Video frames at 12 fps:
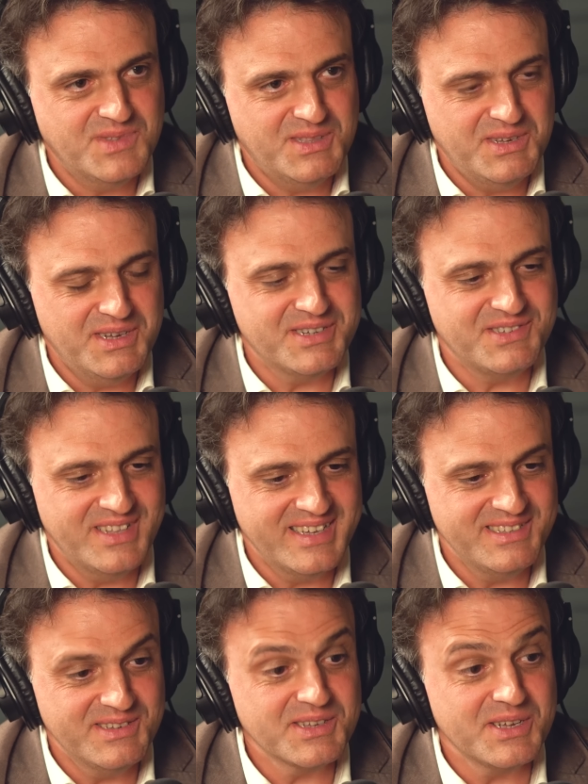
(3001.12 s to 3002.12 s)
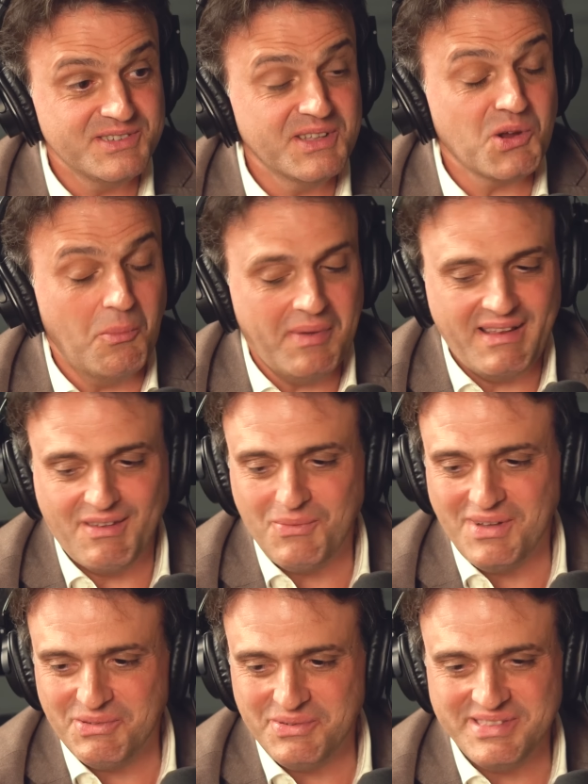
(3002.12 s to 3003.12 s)
At the end, it's the, it's the company I
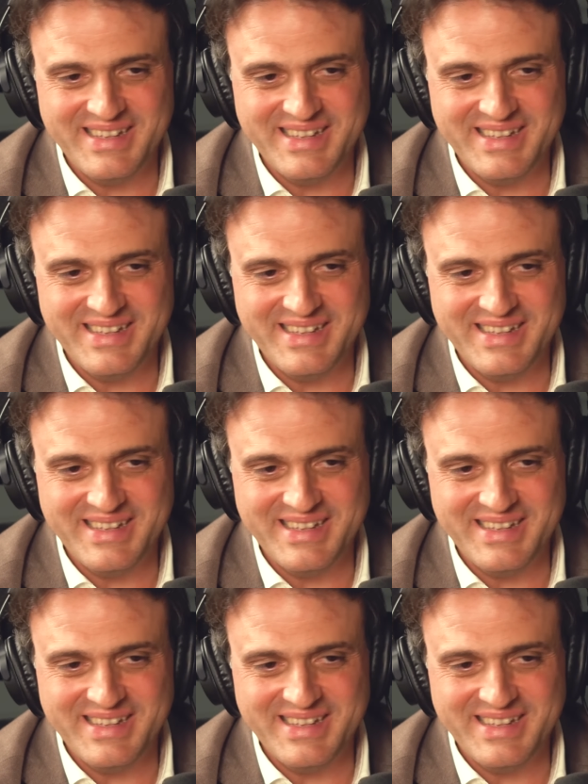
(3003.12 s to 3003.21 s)
want yes. with